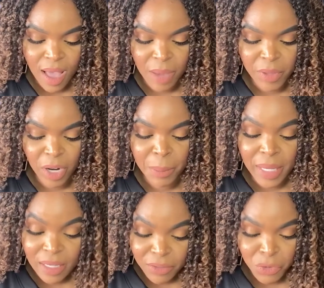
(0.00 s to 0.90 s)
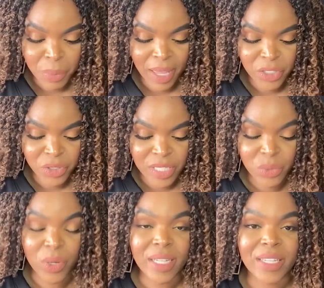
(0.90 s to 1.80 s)
There are many food pantries
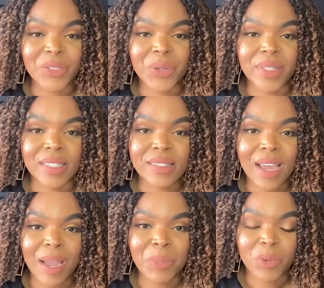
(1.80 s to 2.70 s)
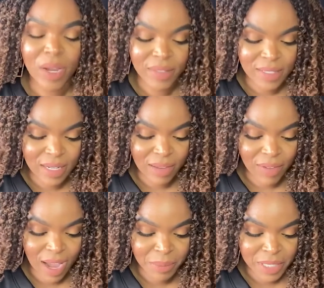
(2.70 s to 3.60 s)
running during this time throughout the City of
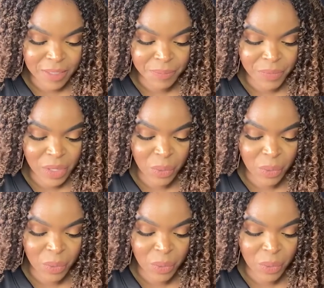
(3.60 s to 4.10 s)
Compton.